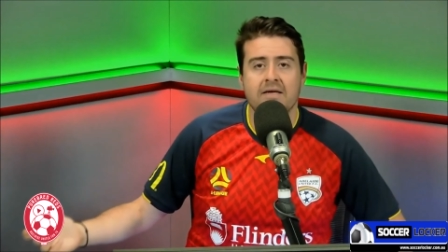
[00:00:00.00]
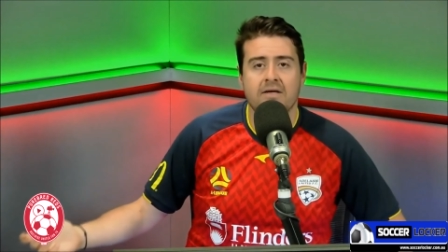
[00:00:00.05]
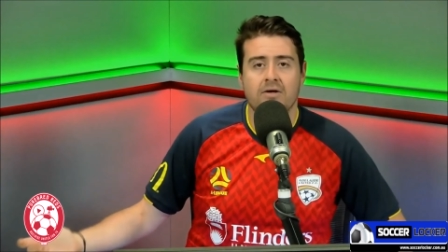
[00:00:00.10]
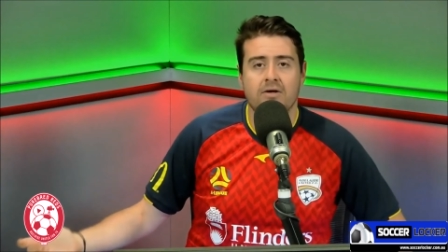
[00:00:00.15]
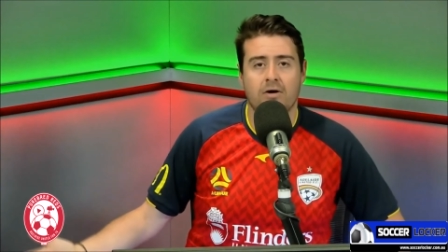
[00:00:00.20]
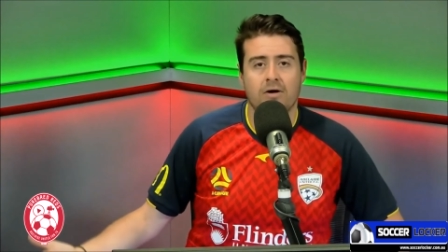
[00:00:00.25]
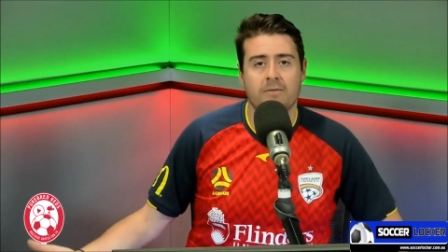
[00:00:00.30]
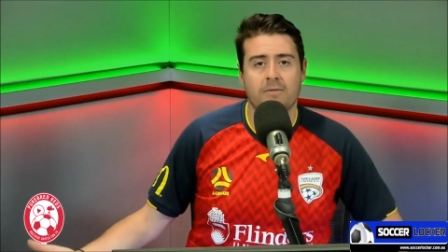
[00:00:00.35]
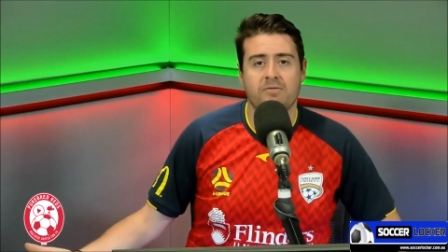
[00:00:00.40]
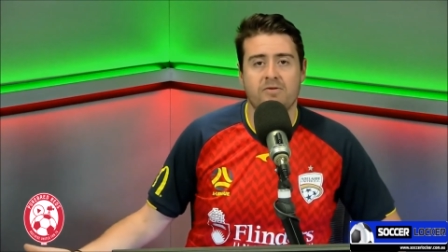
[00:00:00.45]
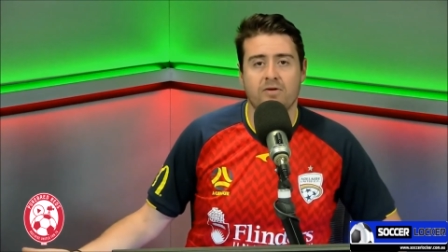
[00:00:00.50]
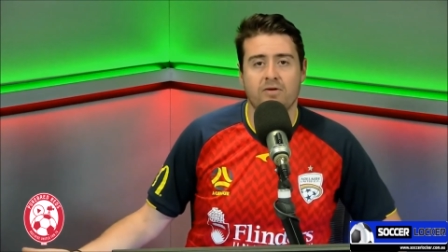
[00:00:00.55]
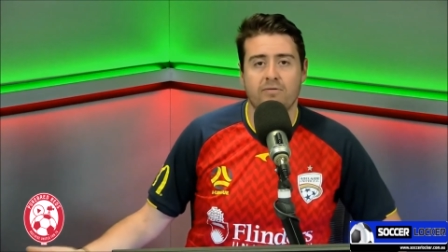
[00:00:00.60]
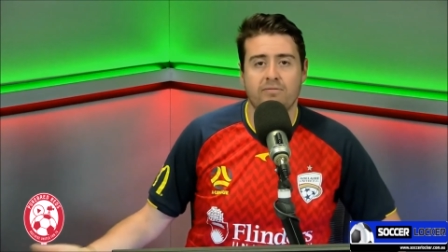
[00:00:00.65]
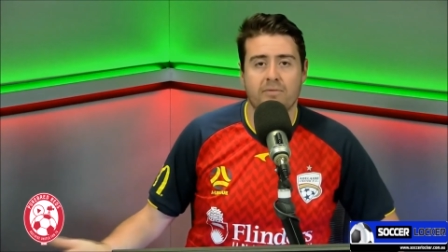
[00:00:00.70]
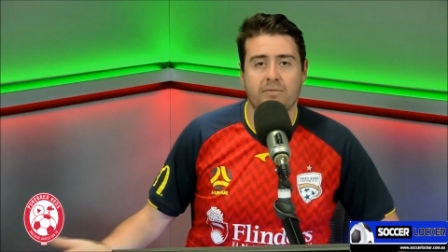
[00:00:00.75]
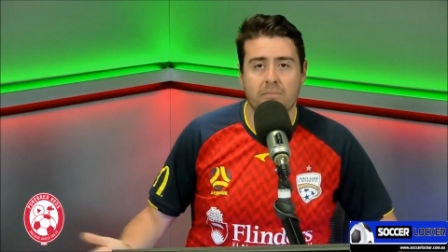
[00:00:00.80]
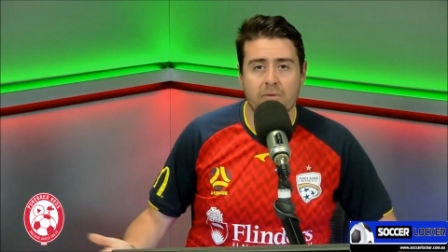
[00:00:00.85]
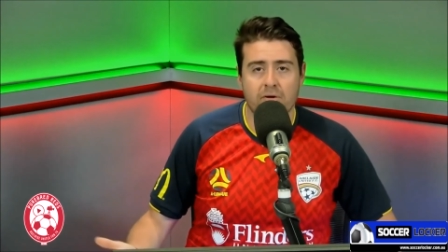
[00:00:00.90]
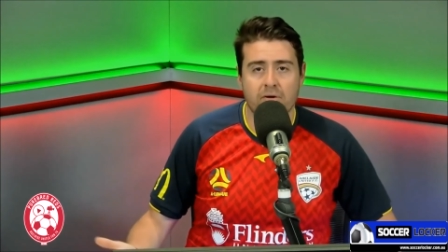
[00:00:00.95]
Got
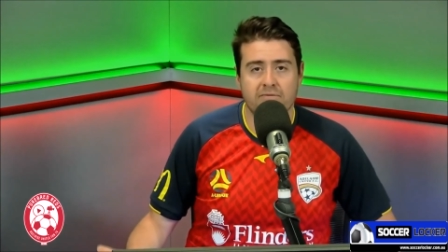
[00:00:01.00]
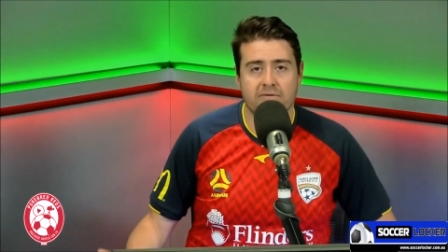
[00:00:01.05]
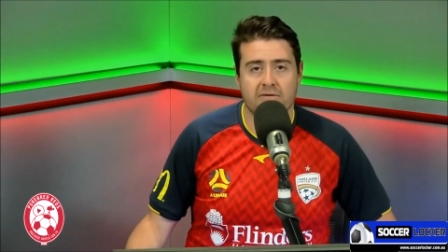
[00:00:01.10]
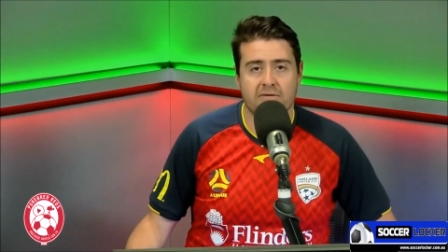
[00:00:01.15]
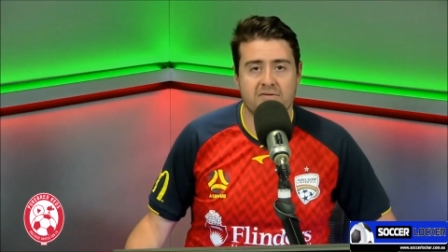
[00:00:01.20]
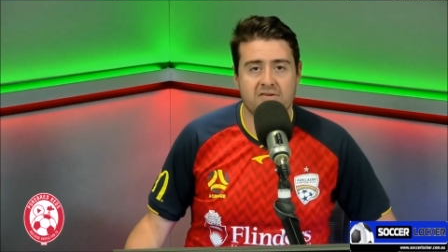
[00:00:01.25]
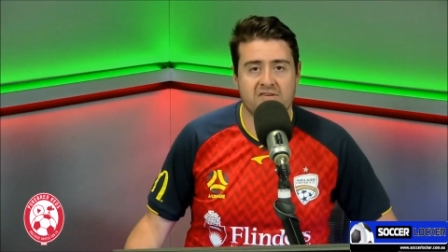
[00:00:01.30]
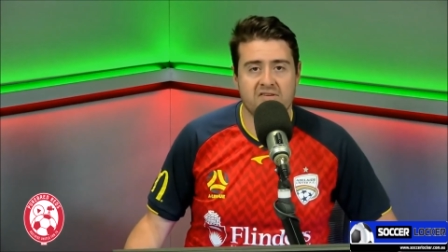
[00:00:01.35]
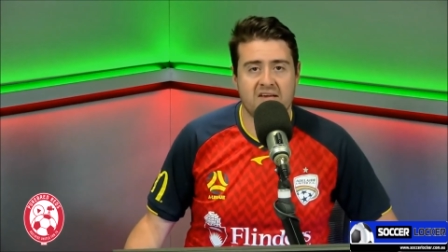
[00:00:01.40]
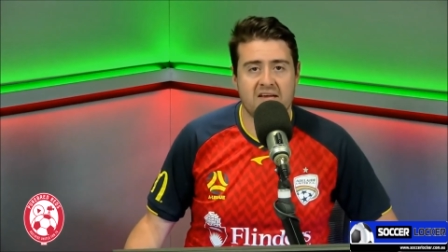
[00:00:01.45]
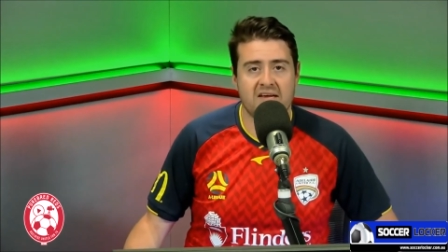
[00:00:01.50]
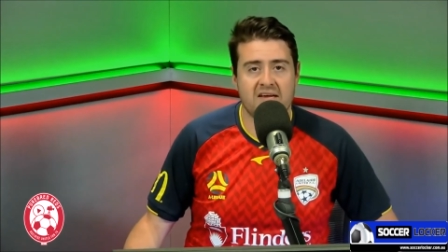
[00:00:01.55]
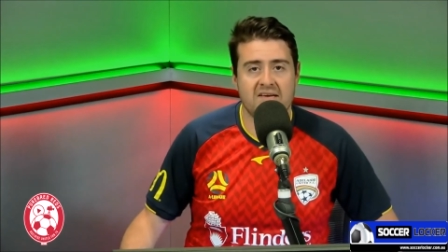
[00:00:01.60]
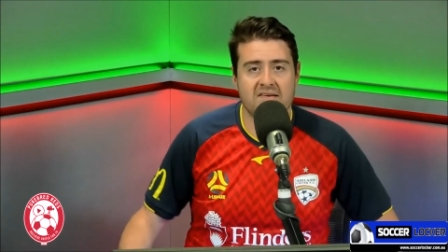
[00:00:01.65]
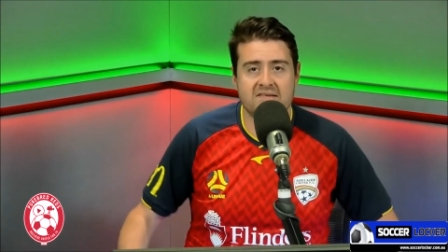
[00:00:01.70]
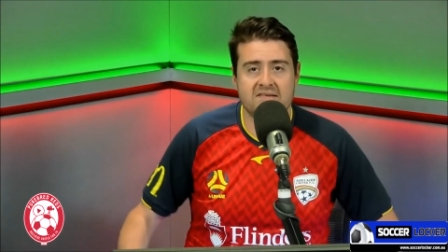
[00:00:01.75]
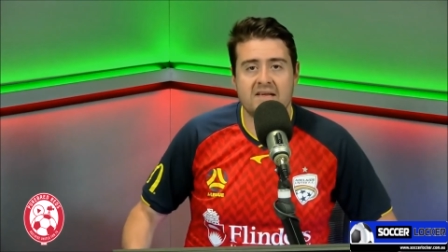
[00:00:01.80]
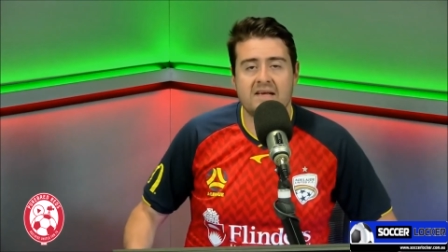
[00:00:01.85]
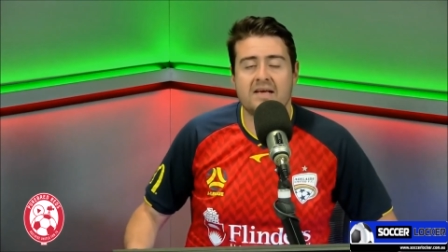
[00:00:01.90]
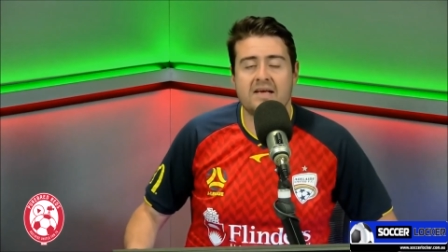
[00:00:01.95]
himself a move
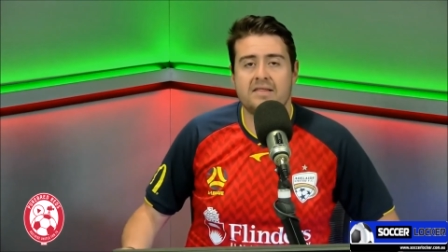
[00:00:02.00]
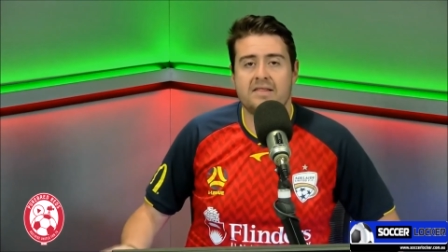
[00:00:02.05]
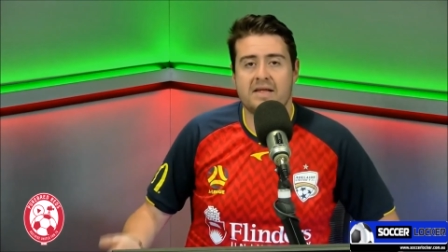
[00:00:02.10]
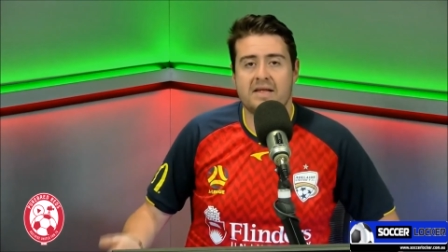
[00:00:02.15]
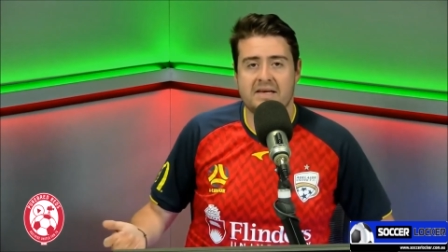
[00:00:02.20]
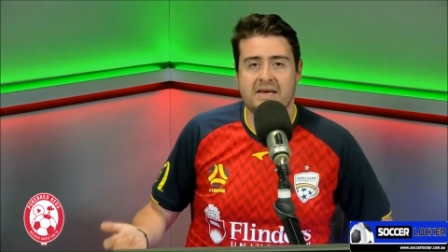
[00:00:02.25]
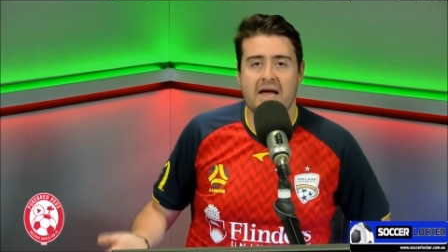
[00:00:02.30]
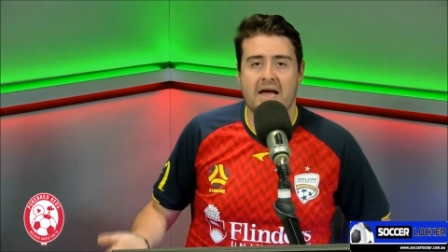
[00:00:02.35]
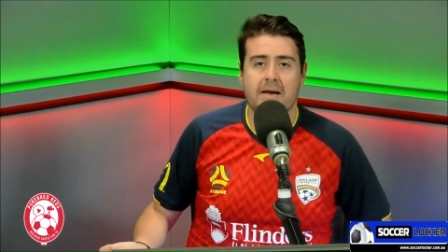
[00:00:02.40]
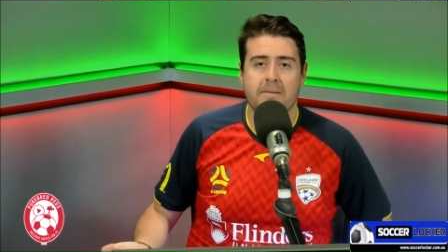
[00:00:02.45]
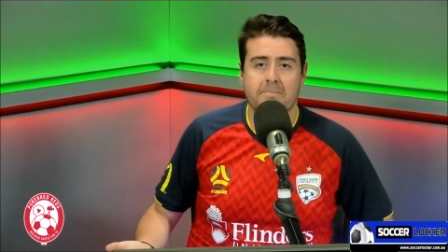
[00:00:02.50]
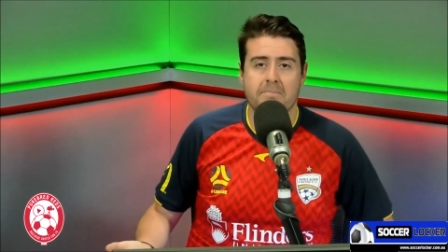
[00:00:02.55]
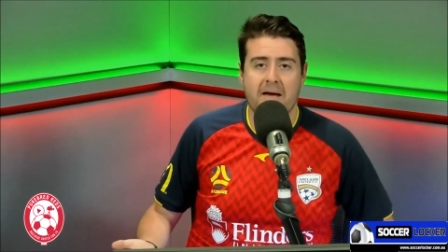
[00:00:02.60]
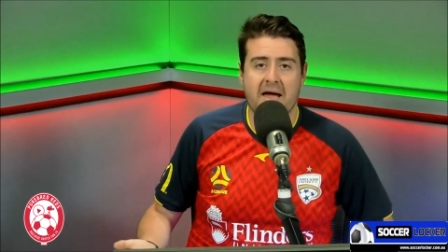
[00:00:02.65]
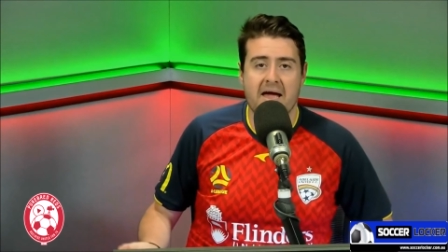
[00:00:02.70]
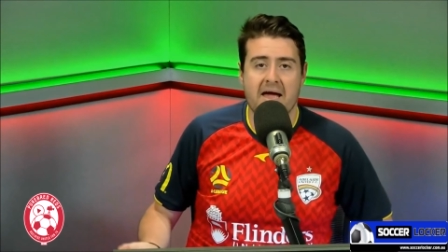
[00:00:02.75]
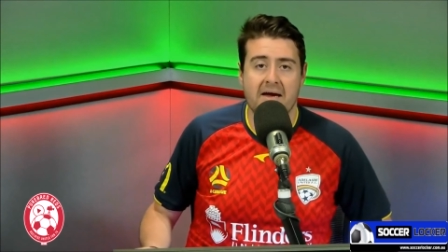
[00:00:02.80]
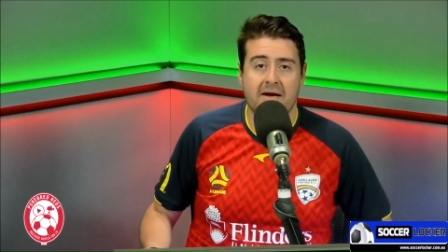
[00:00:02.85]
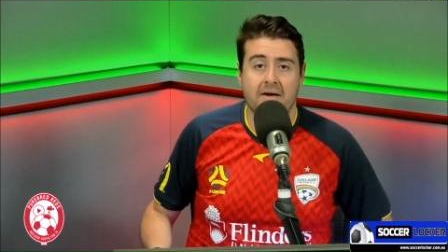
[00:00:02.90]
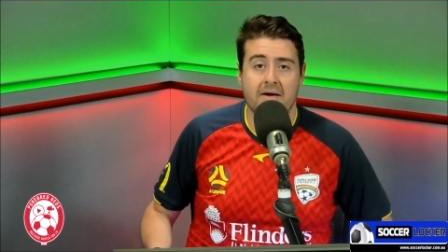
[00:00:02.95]
overseas, then came
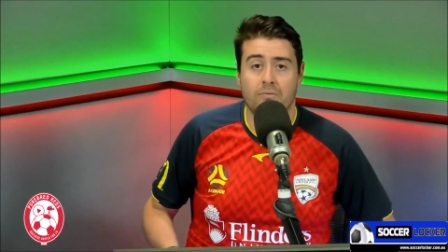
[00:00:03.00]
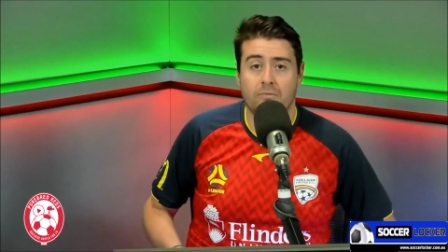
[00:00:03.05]
back.